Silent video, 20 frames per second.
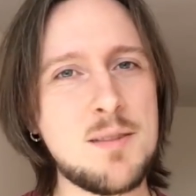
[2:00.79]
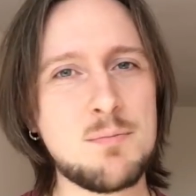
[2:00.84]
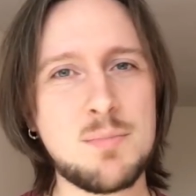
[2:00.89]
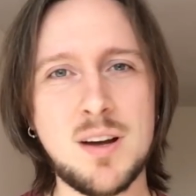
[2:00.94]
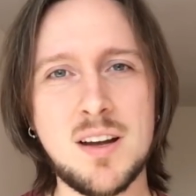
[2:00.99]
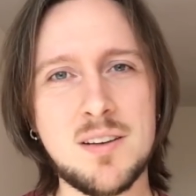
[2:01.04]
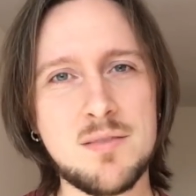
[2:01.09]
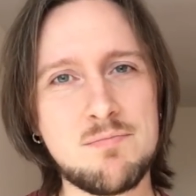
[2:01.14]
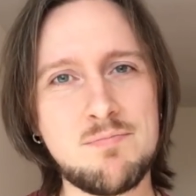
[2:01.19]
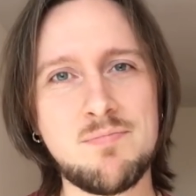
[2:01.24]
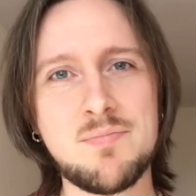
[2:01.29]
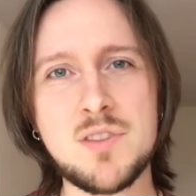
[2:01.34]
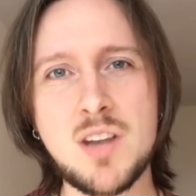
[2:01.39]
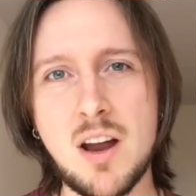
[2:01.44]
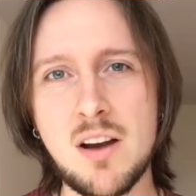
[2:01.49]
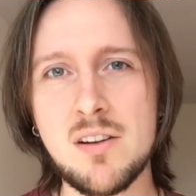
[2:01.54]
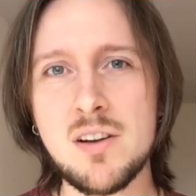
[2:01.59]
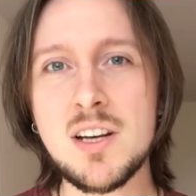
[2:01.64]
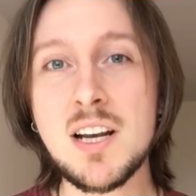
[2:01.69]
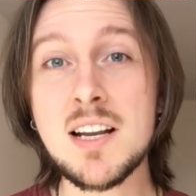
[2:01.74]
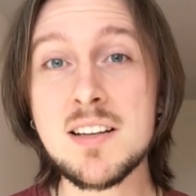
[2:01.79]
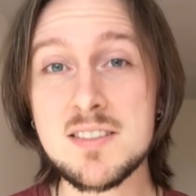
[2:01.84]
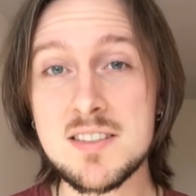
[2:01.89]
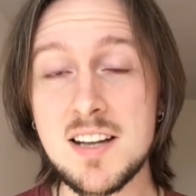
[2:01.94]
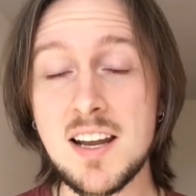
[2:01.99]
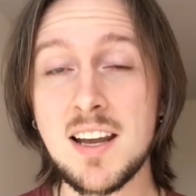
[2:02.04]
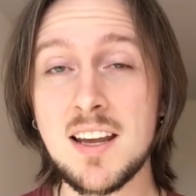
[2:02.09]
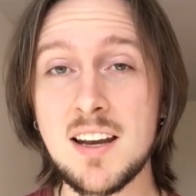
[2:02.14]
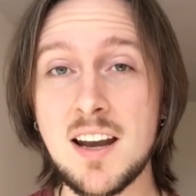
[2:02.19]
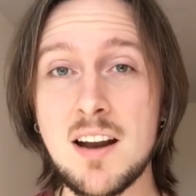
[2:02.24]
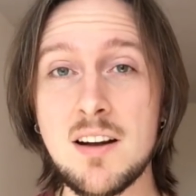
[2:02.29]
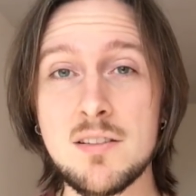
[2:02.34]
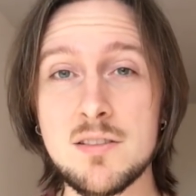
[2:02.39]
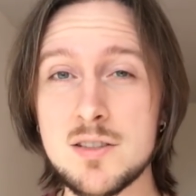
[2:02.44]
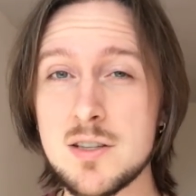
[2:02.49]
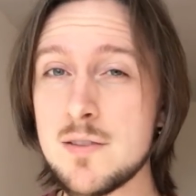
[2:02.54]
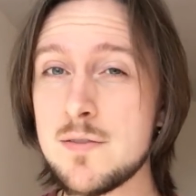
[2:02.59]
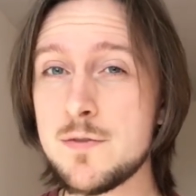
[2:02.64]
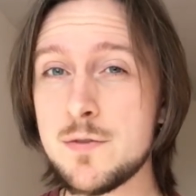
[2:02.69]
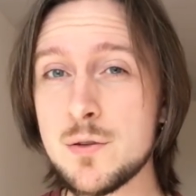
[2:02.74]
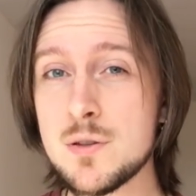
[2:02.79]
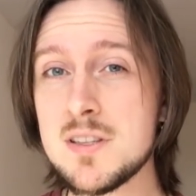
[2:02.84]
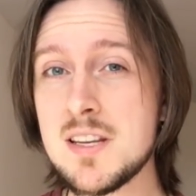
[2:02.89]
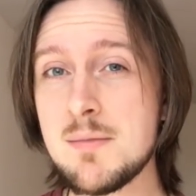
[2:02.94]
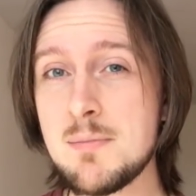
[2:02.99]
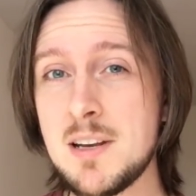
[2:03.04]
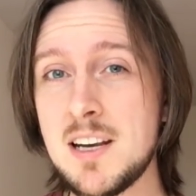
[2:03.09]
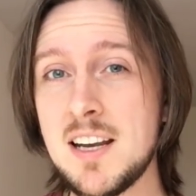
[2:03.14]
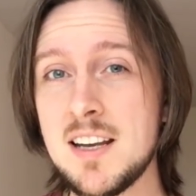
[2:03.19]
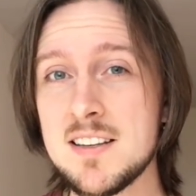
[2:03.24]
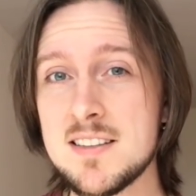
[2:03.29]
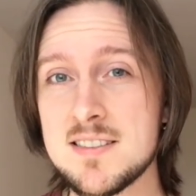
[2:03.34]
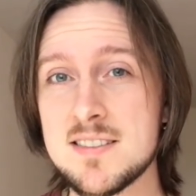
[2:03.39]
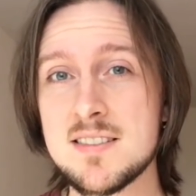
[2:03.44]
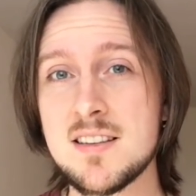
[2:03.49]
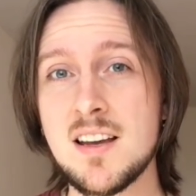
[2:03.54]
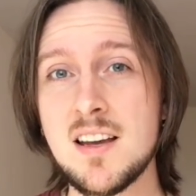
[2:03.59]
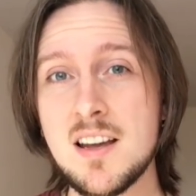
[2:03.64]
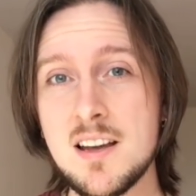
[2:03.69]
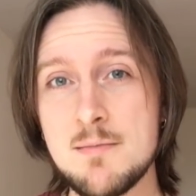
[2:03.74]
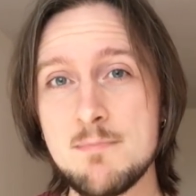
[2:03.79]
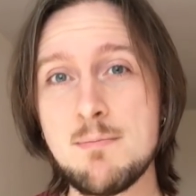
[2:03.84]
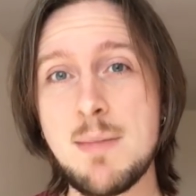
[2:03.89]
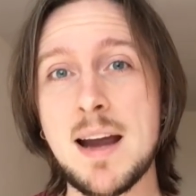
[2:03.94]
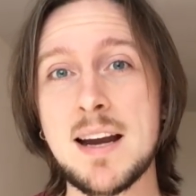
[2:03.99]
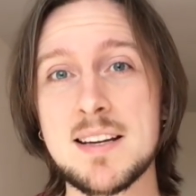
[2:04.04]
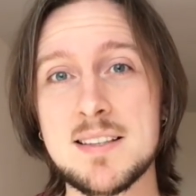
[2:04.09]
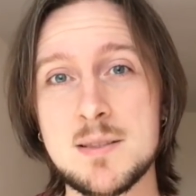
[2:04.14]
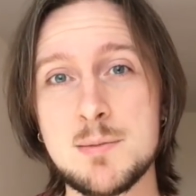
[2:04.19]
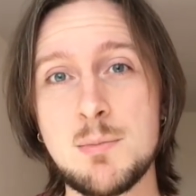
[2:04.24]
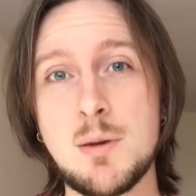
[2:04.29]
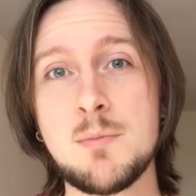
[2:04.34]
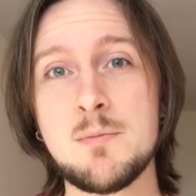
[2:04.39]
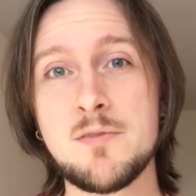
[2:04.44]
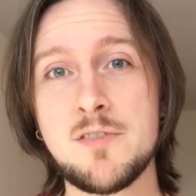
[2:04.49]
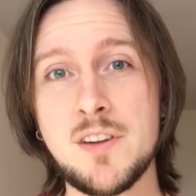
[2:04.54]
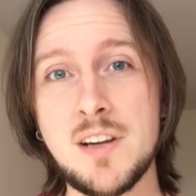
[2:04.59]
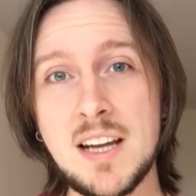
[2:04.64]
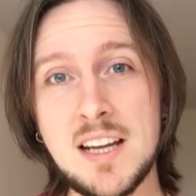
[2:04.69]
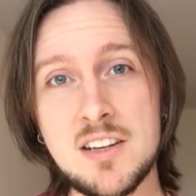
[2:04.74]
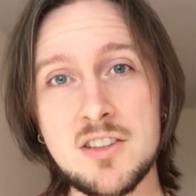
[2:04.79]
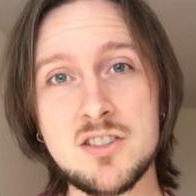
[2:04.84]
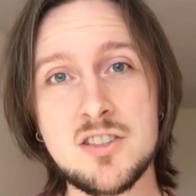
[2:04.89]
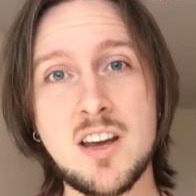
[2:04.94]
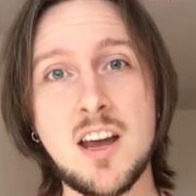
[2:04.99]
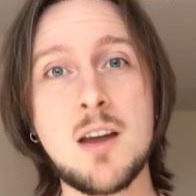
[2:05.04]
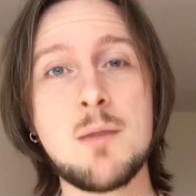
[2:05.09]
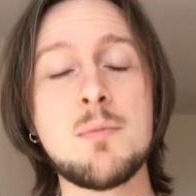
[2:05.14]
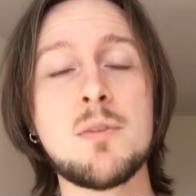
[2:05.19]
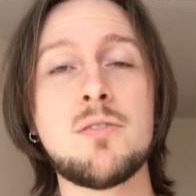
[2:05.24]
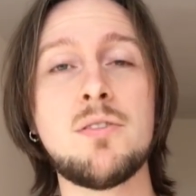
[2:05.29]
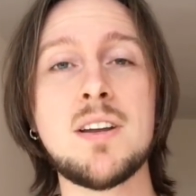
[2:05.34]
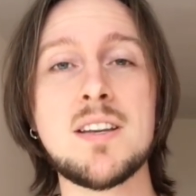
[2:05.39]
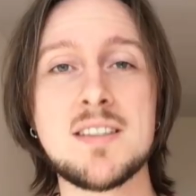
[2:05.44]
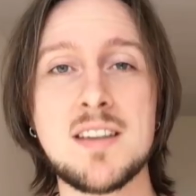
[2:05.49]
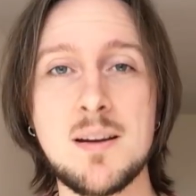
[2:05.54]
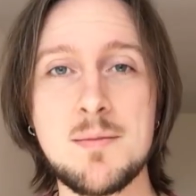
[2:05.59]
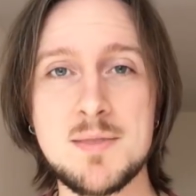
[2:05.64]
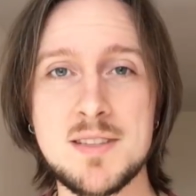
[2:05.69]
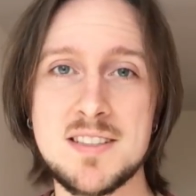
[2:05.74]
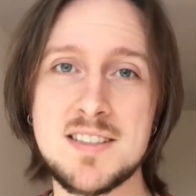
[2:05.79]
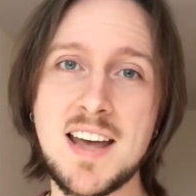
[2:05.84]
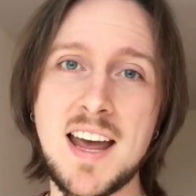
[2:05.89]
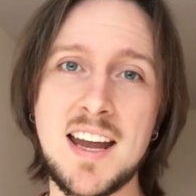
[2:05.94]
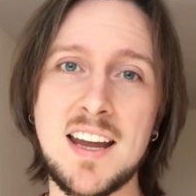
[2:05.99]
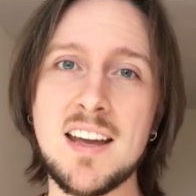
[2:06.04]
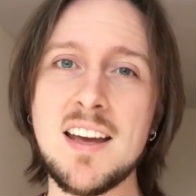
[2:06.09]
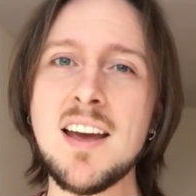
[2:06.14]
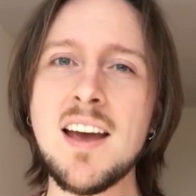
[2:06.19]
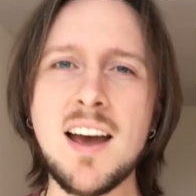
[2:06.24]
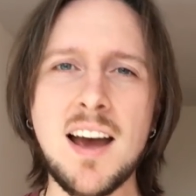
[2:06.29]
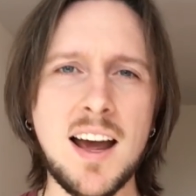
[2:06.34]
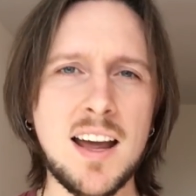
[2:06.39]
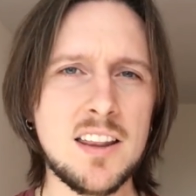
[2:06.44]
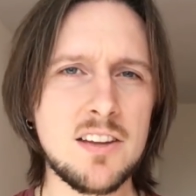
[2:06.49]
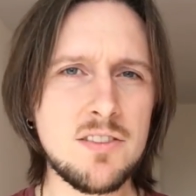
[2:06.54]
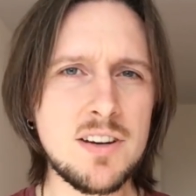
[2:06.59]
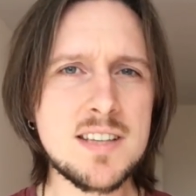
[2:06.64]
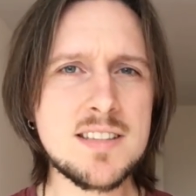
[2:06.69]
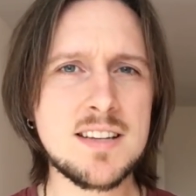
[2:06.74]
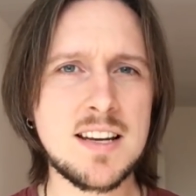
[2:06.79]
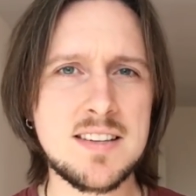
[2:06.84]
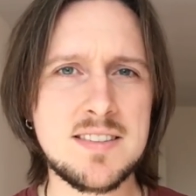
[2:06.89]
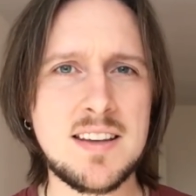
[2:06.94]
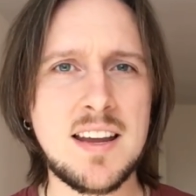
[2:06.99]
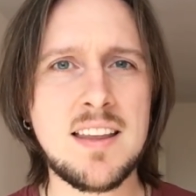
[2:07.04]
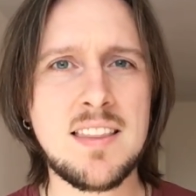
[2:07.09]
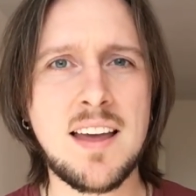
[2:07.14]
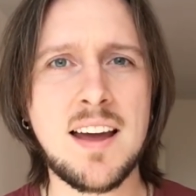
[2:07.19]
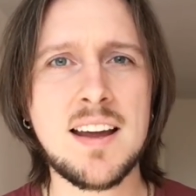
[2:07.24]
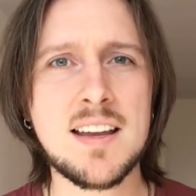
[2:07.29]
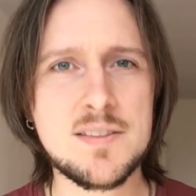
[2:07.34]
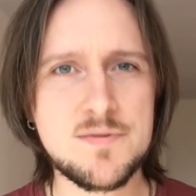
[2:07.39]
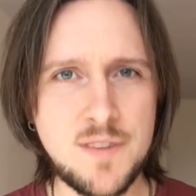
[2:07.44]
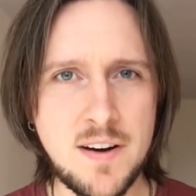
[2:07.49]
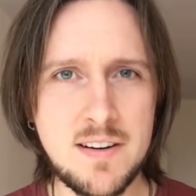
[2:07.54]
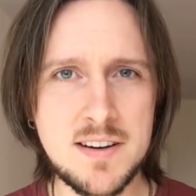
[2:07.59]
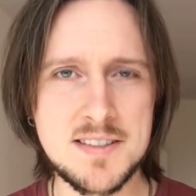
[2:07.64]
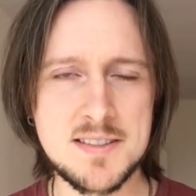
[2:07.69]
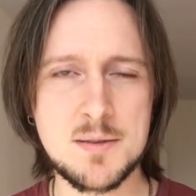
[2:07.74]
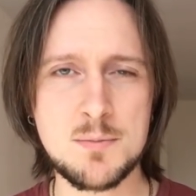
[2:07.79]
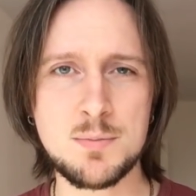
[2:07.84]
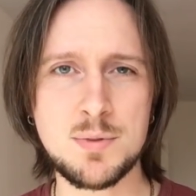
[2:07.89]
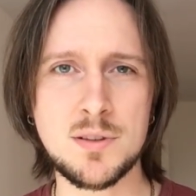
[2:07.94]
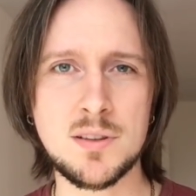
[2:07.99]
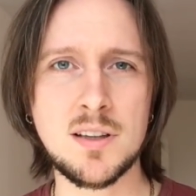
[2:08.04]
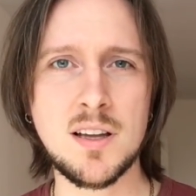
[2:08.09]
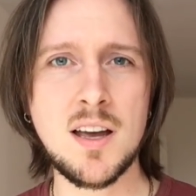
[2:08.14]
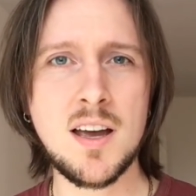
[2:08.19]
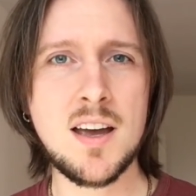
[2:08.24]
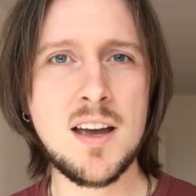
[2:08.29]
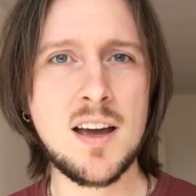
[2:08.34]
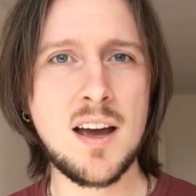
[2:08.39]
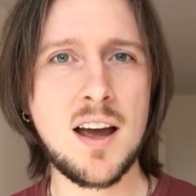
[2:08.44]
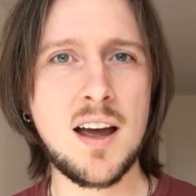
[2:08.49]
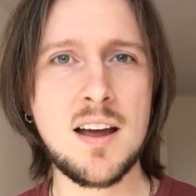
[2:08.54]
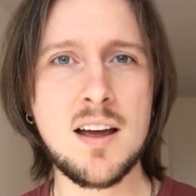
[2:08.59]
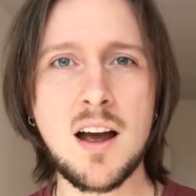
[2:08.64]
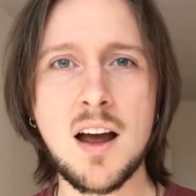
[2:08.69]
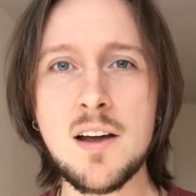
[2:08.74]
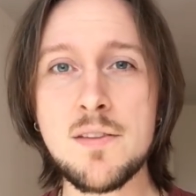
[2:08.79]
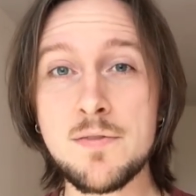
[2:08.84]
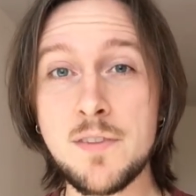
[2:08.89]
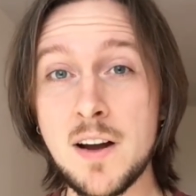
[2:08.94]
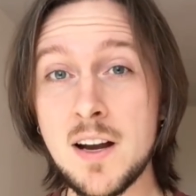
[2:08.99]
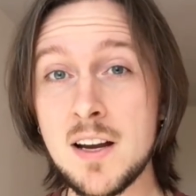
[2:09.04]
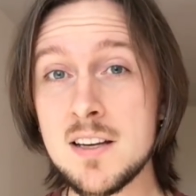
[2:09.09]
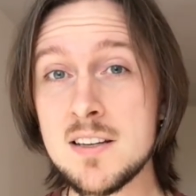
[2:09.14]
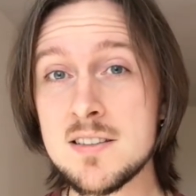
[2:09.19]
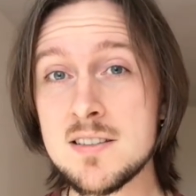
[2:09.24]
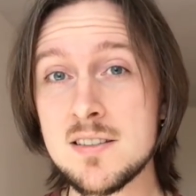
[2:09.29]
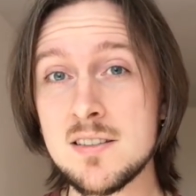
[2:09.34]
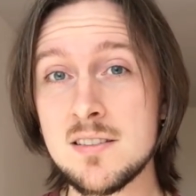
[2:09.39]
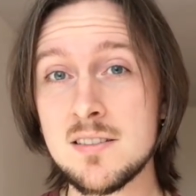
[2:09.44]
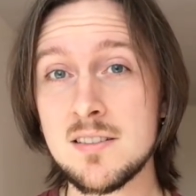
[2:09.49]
but no, you need to take it out sort of forty minutes maximum for each time, three times a day. And the reason I say that is very simple. Uh, I find